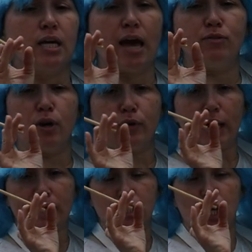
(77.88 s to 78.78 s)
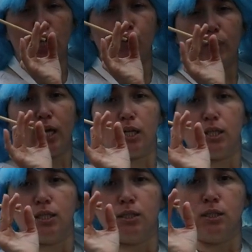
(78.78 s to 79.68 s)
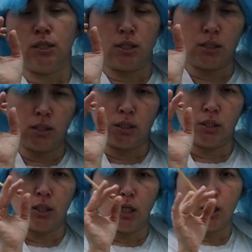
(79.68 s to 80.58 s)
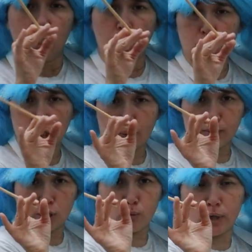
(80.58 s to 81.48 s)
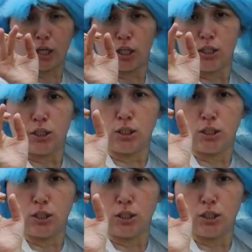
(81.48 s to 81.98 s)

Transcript: Have you ever had a cigarette? A chop cigarette?